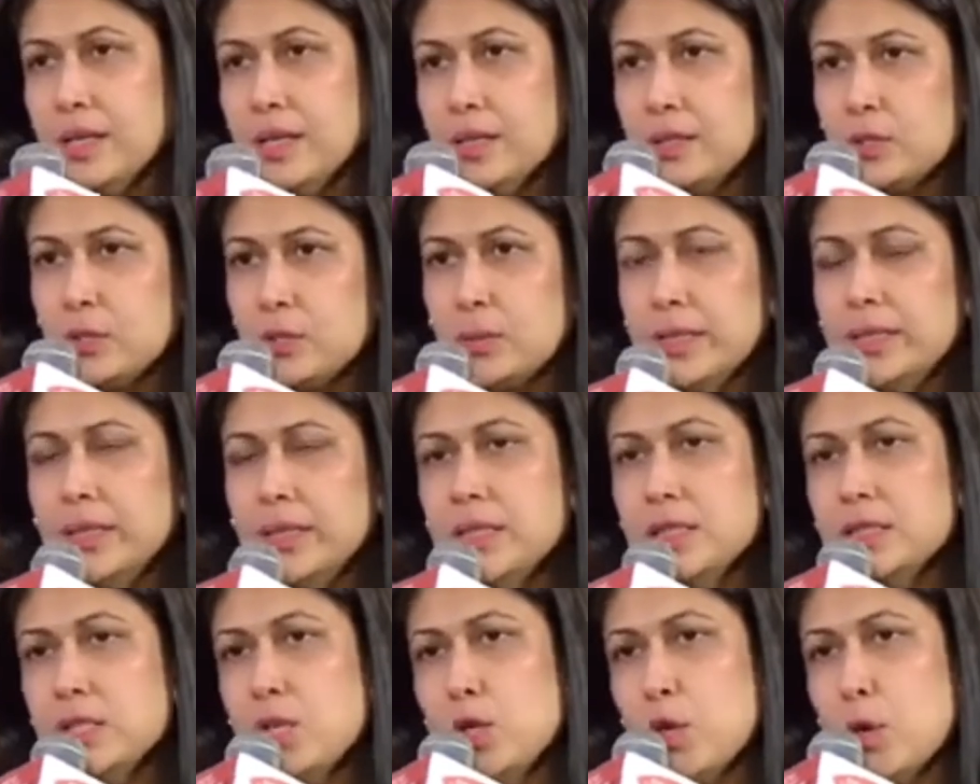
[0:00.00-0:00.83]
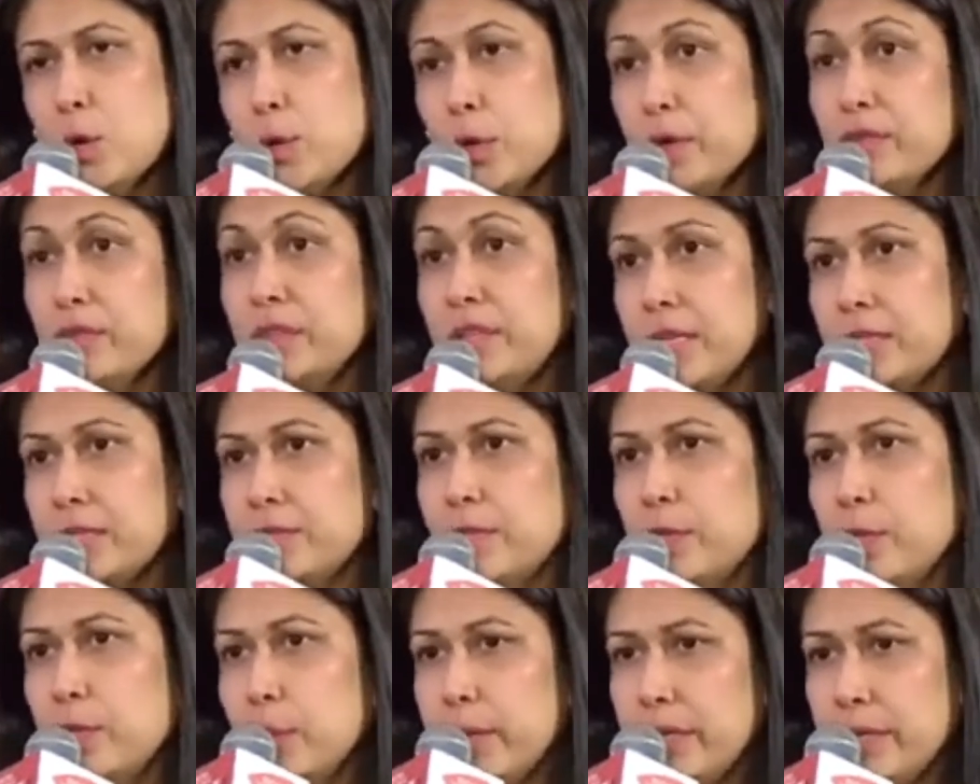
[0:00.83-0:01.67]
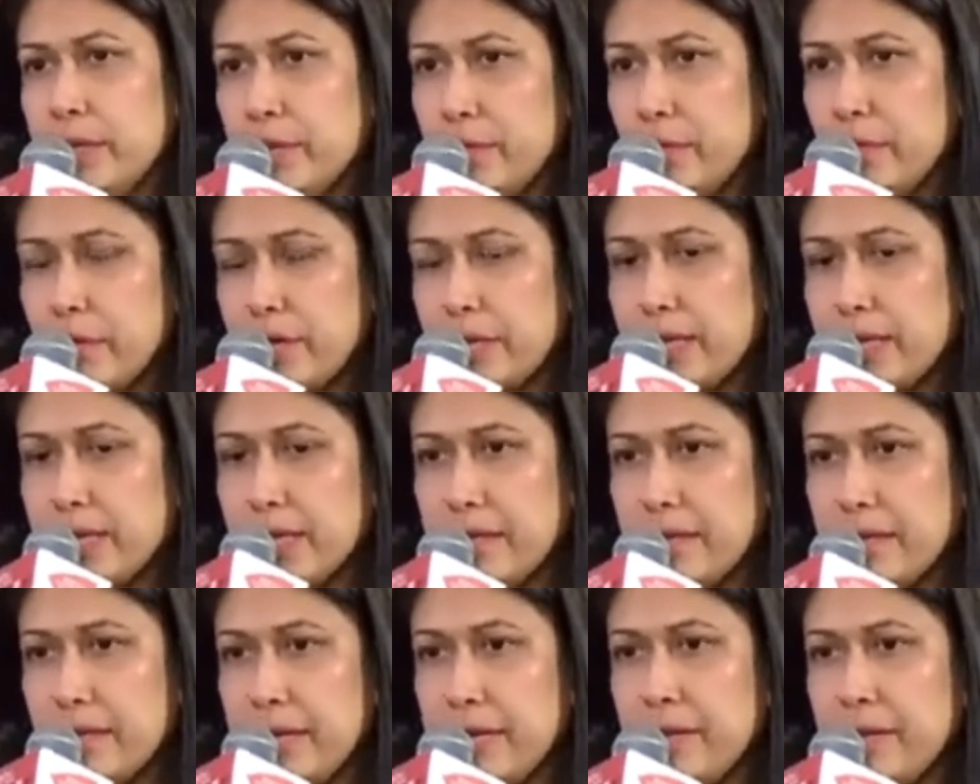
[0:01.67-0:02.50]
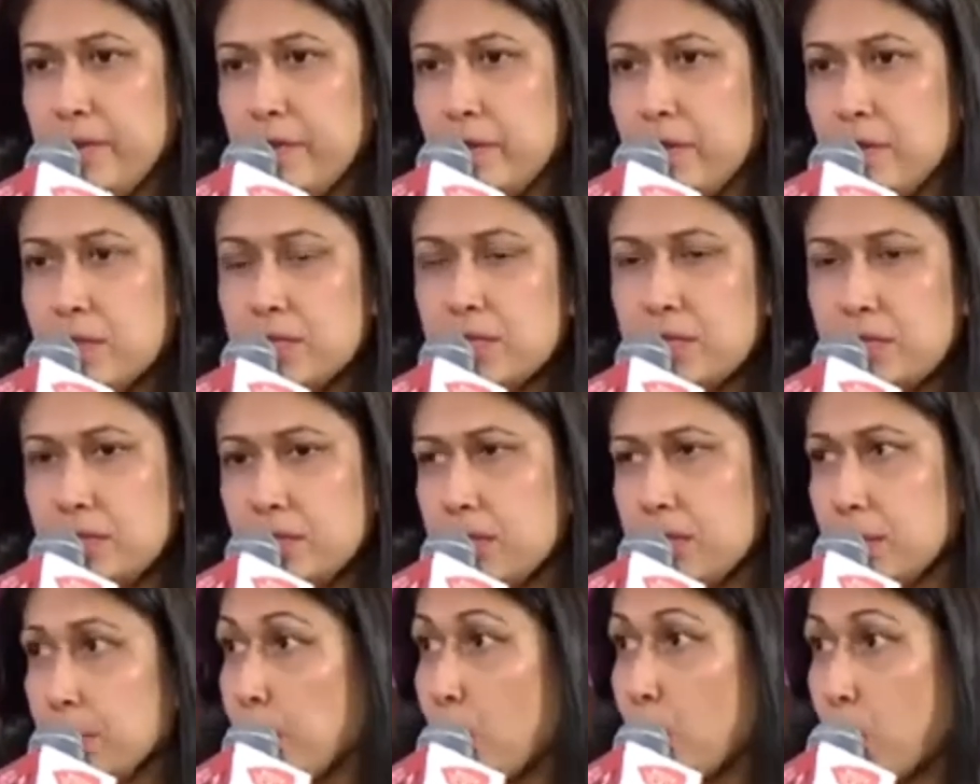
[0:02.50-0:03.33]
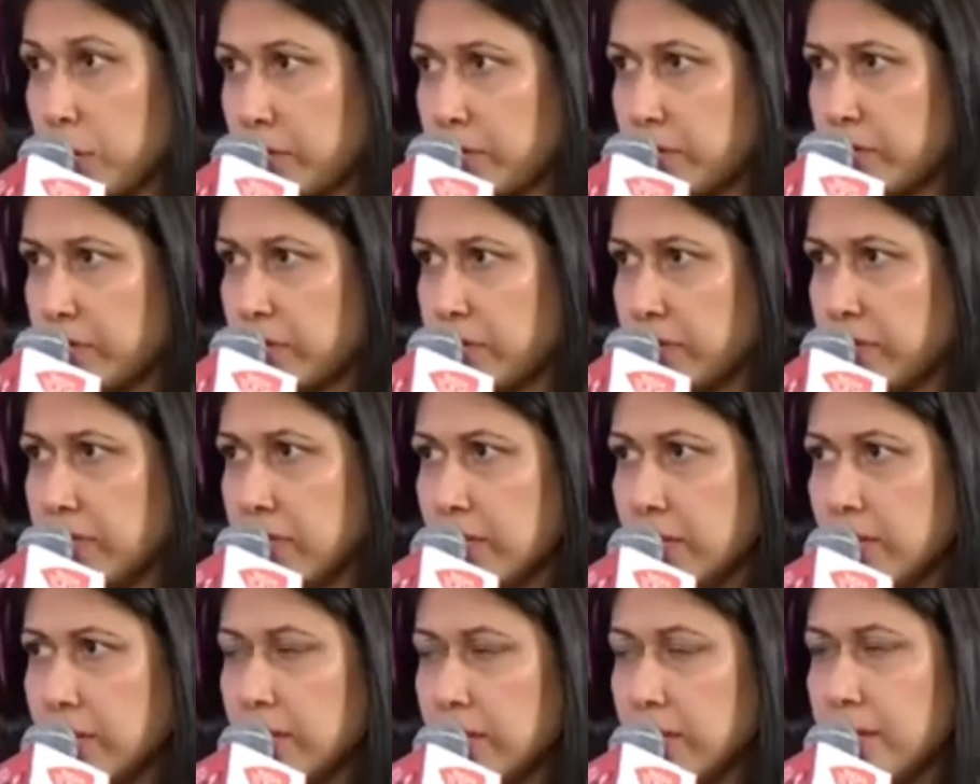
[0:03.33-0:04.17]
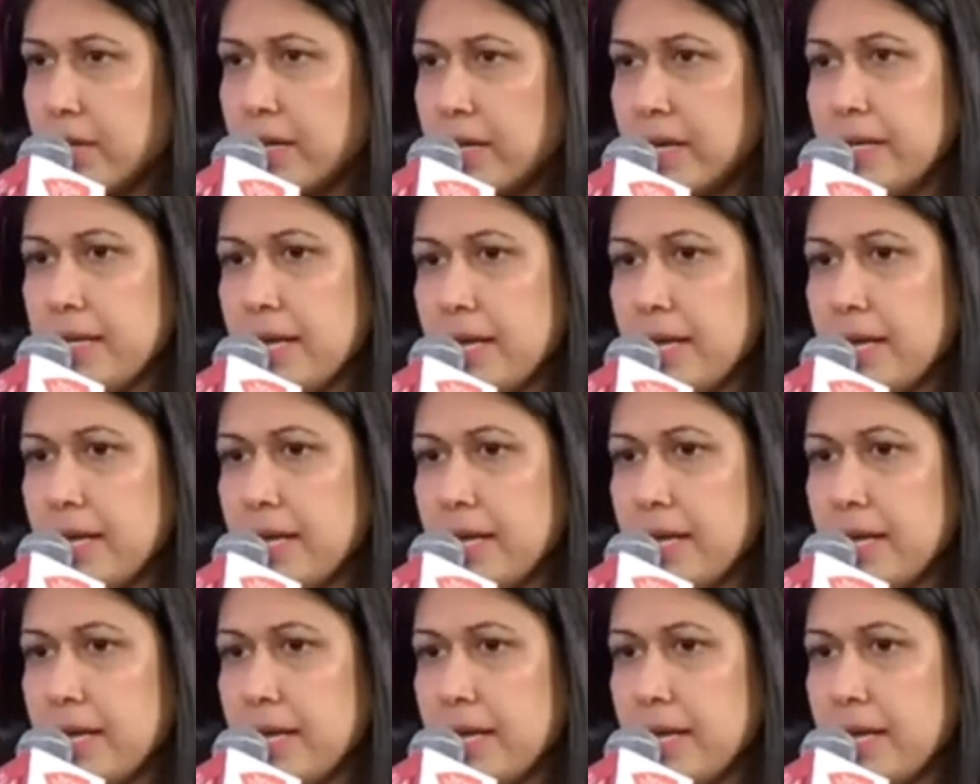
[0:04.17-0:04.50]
So I think there's a lot of things you're doing differently, right? First is support, right?